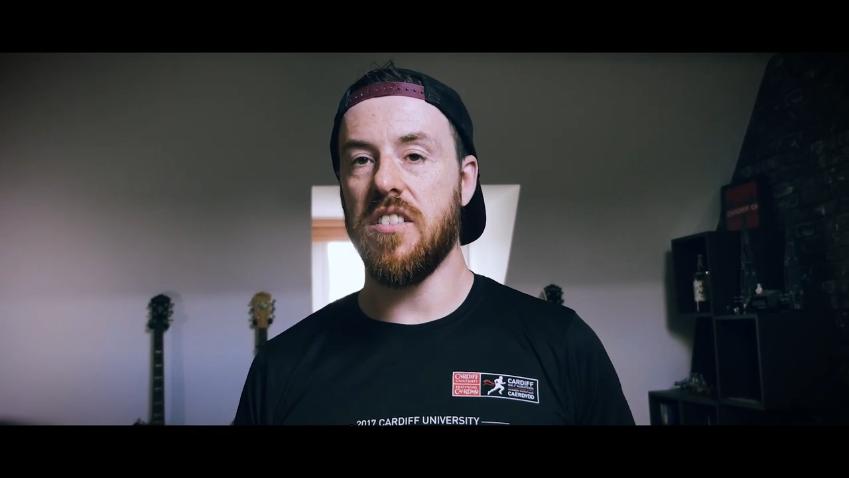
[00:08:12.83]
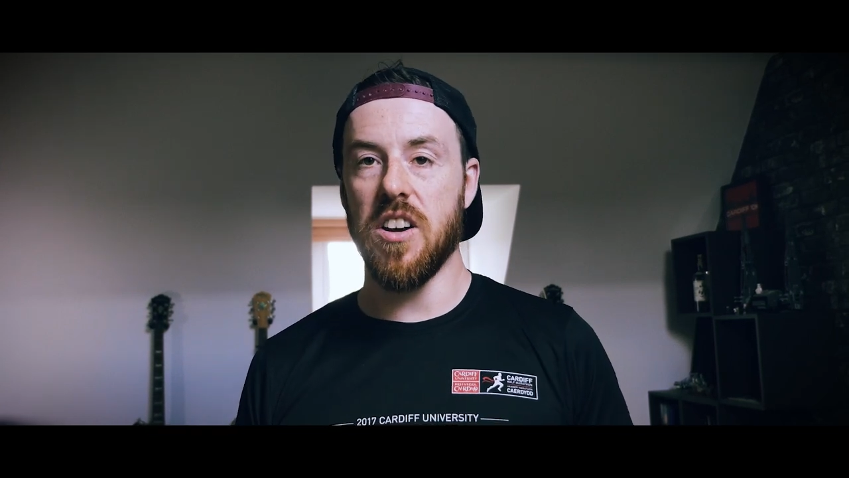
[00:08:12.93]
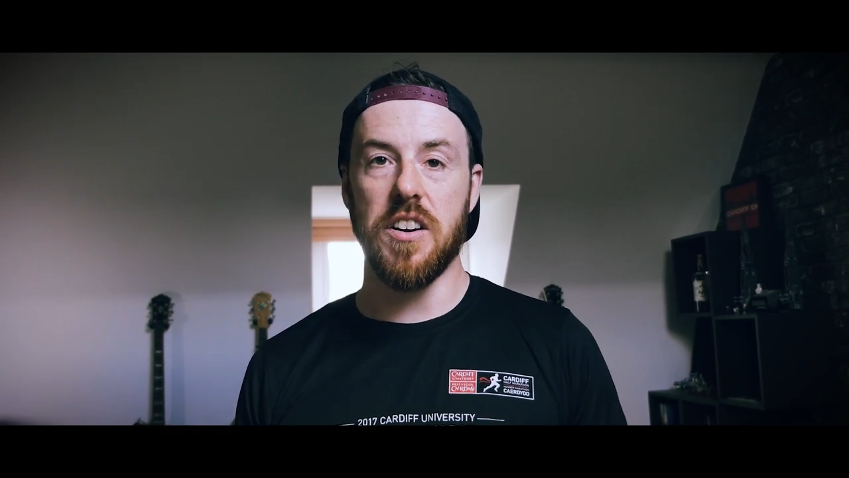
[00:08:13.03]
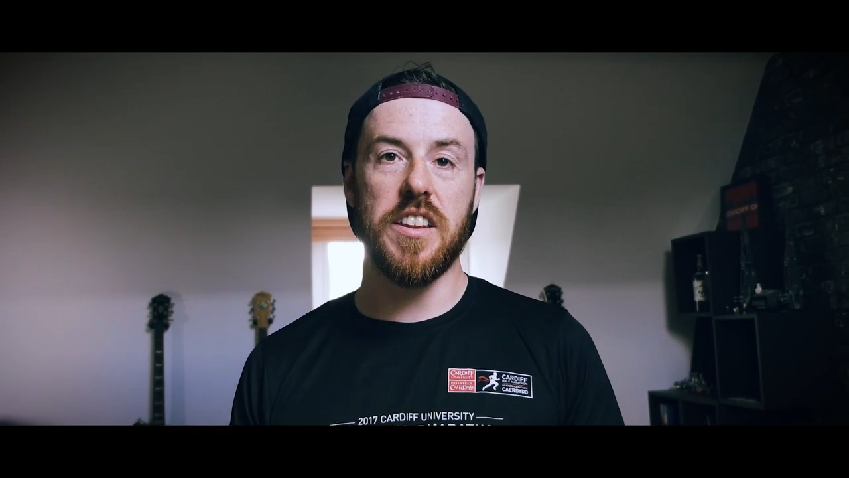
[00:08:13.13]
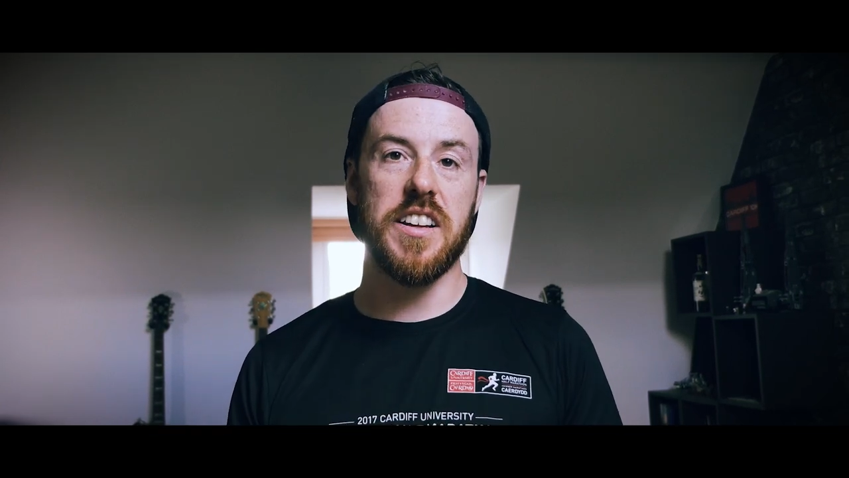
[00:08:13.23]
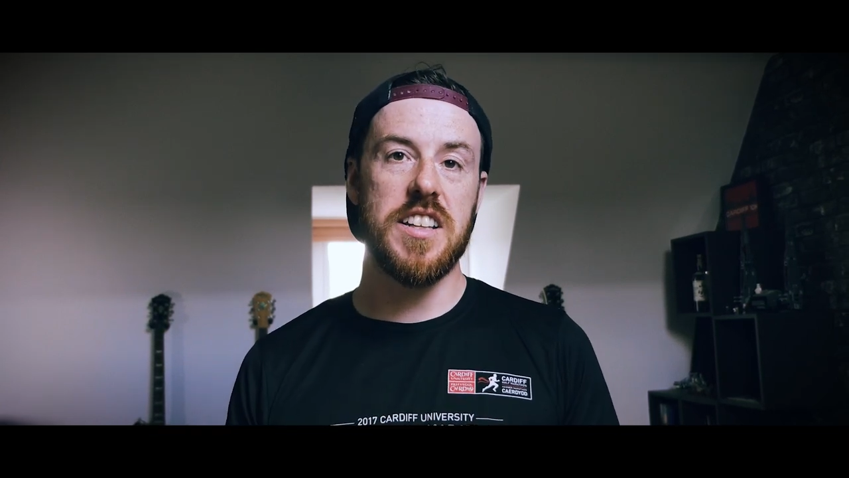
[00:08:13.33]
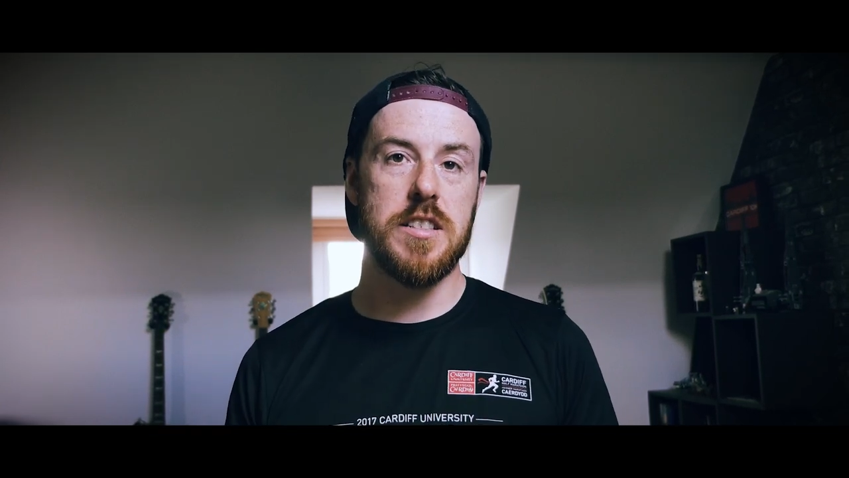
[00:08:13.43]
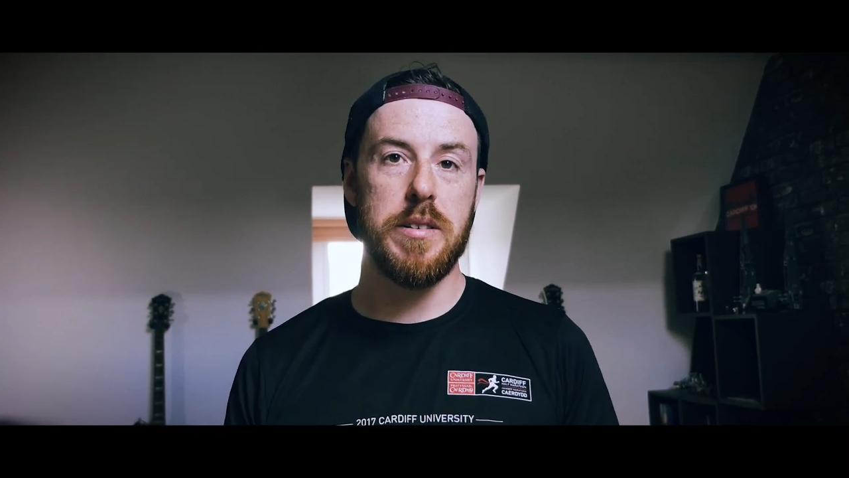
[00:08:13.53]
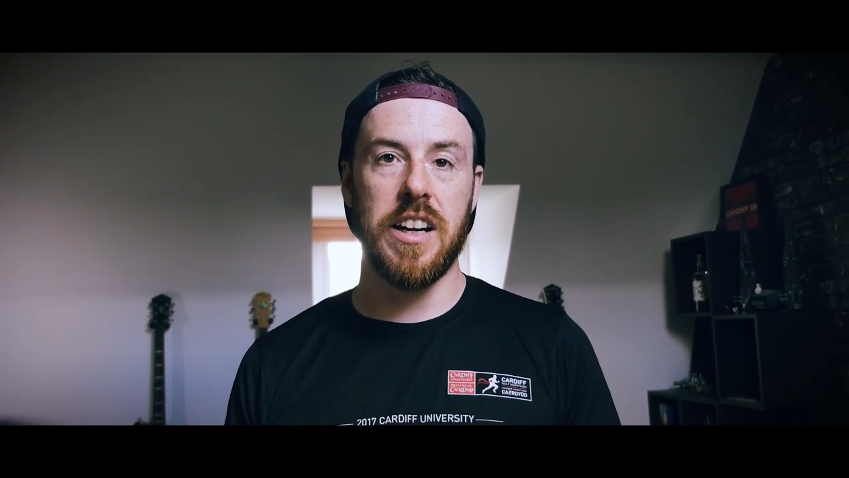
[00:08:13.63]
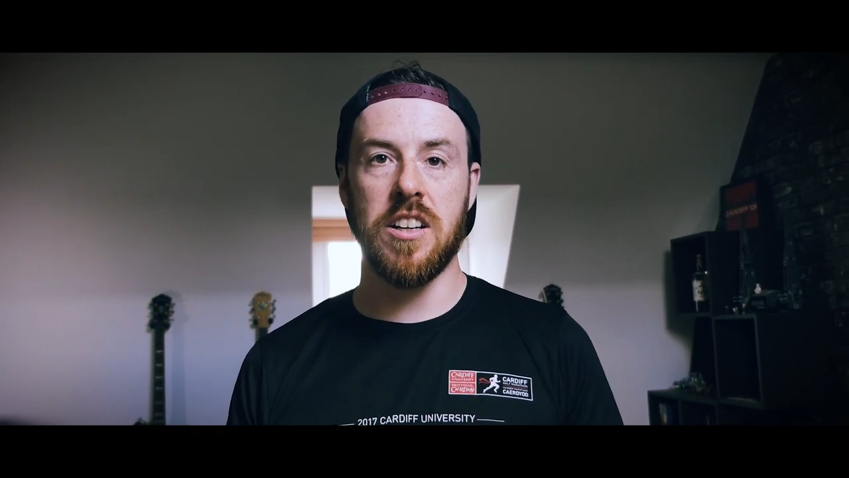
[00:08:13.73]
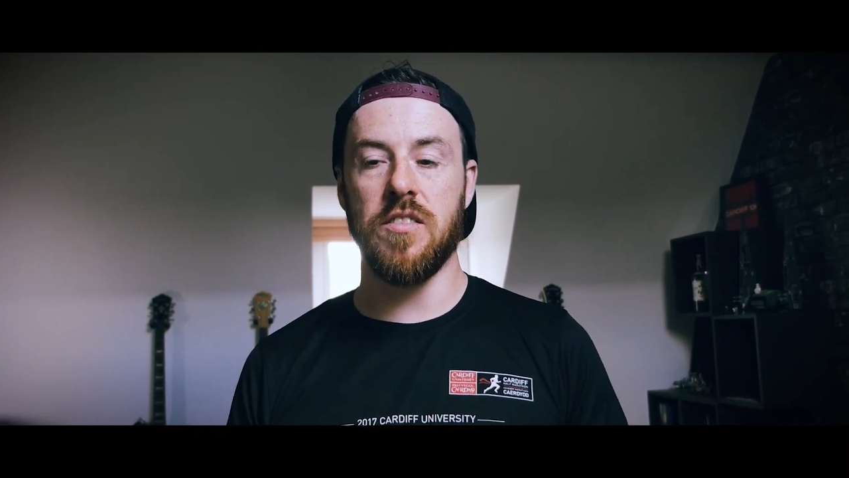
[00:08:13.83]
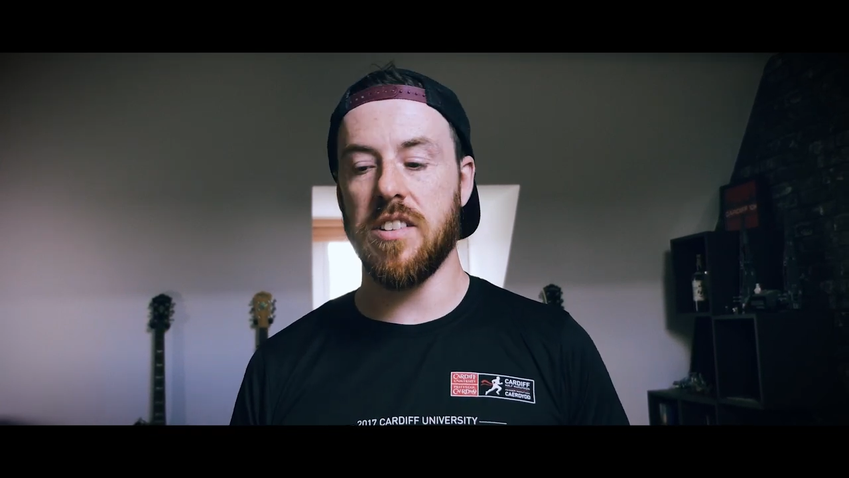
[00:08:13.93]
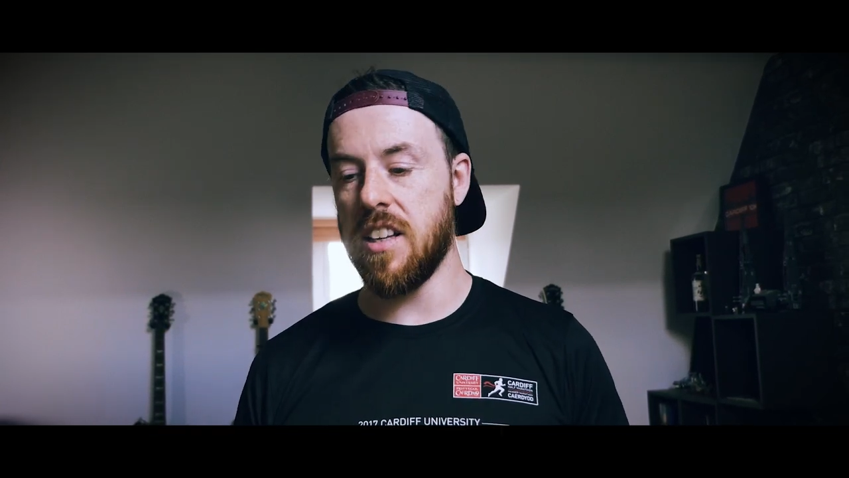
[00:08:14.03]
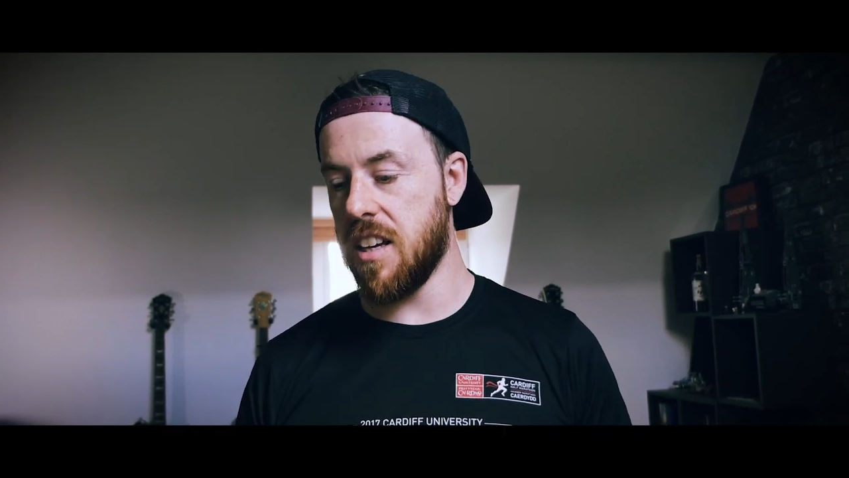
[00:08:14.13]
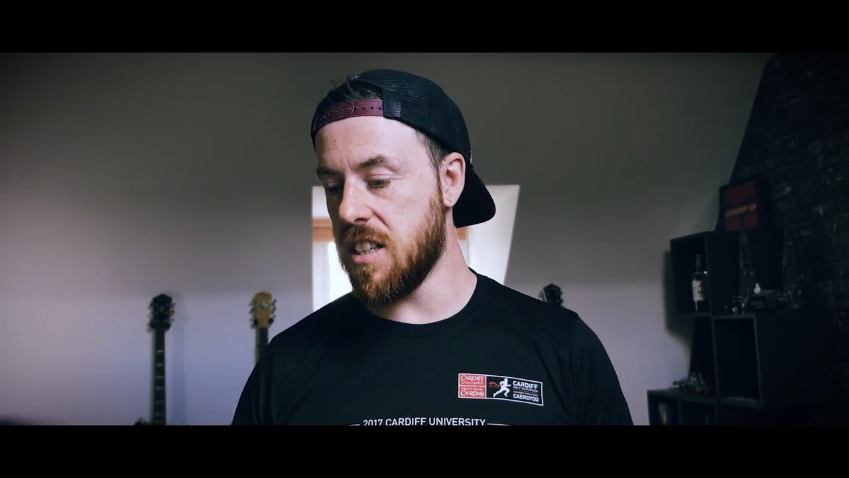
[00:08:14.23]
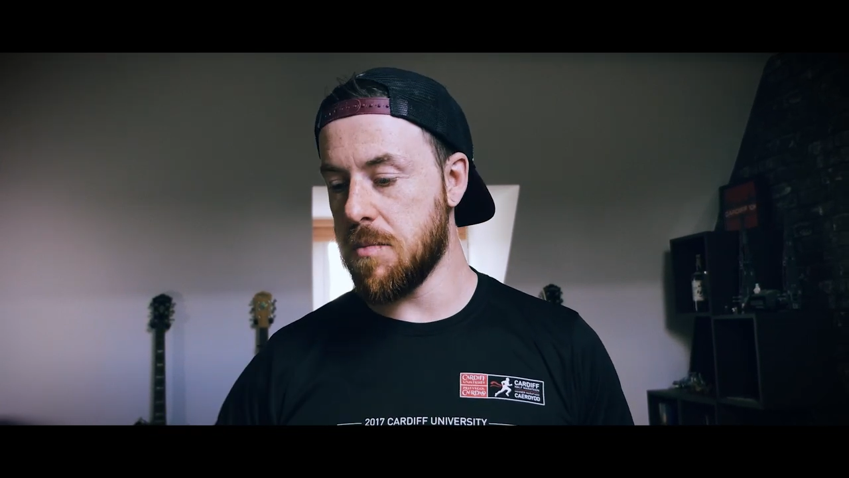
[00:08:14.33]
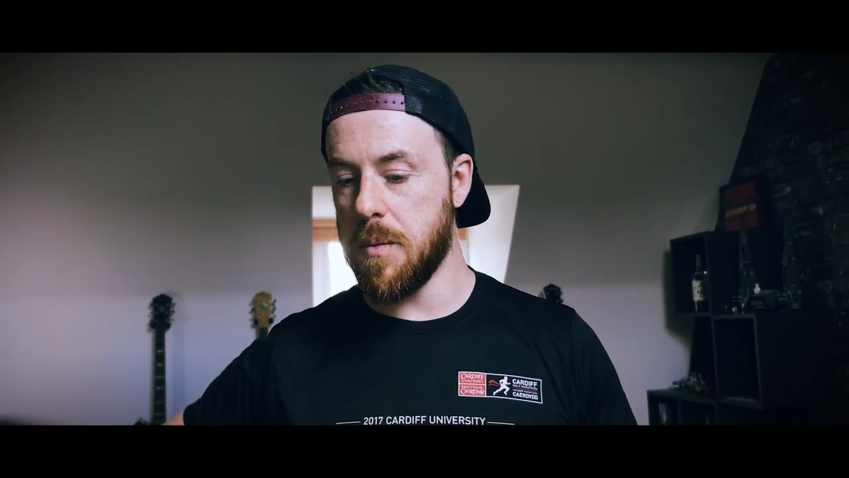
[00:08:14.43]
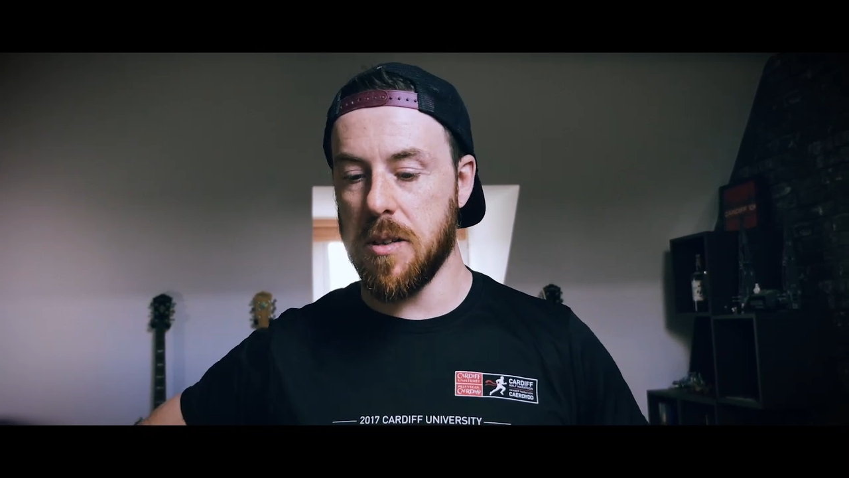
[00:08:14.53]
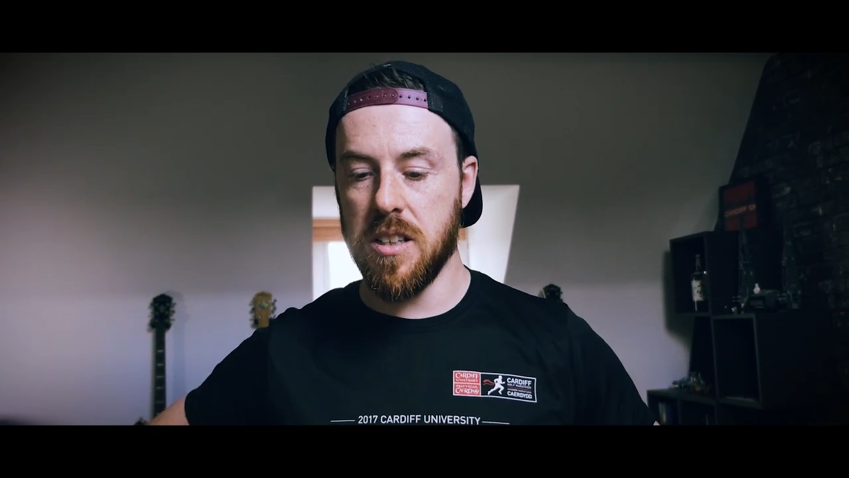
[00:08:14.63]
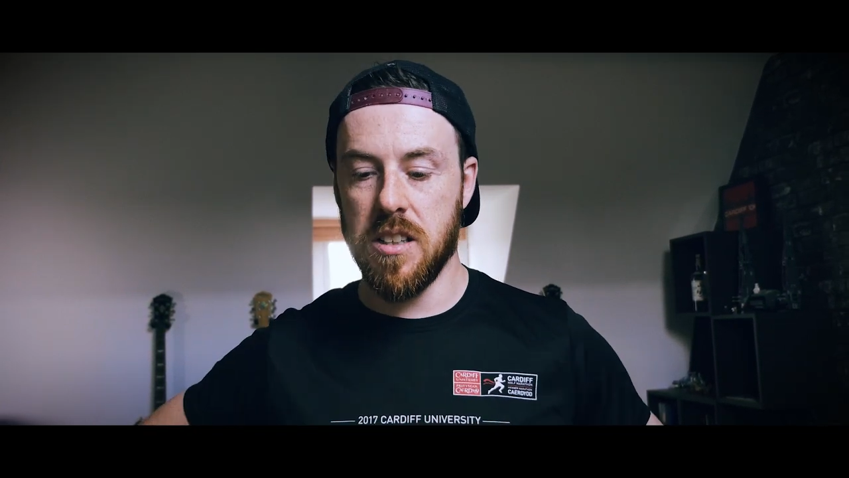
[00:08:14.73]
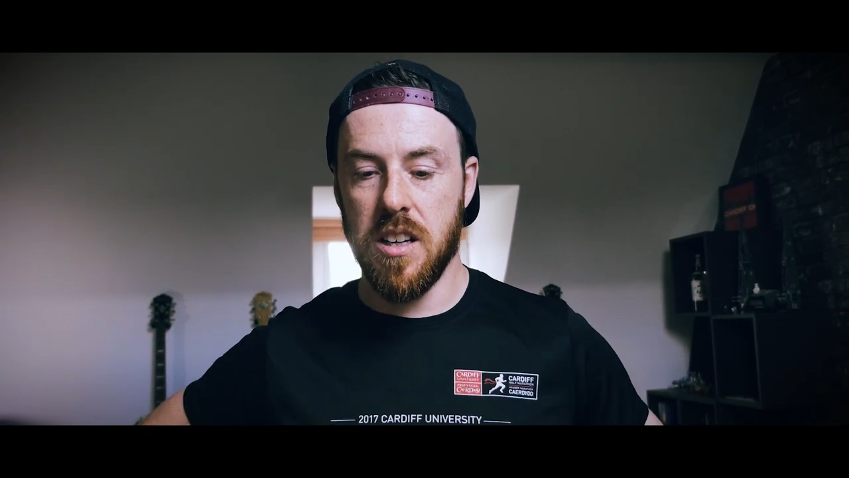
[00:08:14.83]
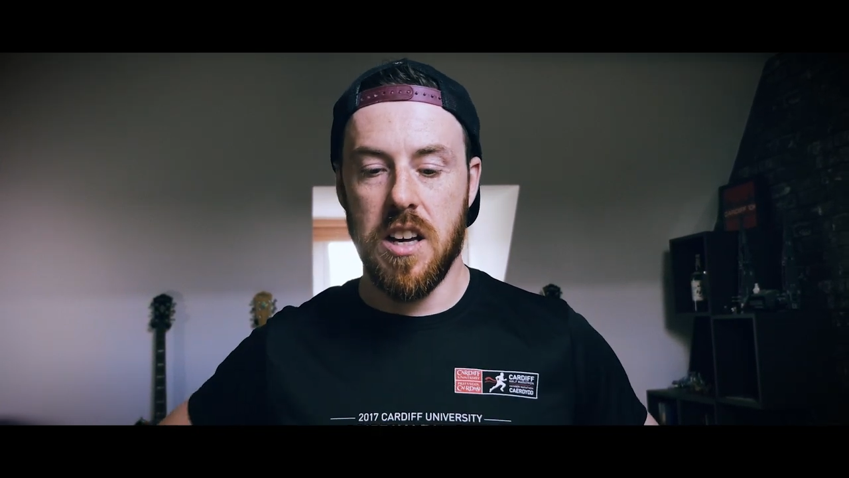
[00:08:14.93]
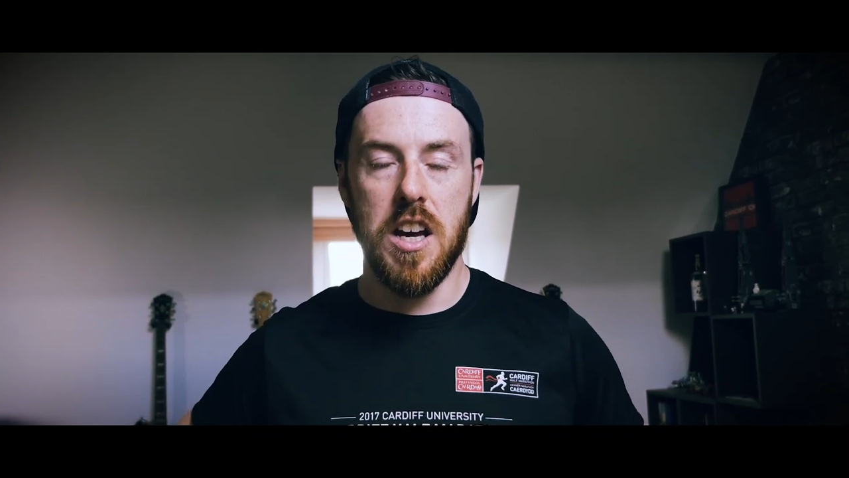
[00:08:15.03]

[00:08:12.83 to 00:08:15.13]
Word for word: the only thing that needs to be added on the day is maybe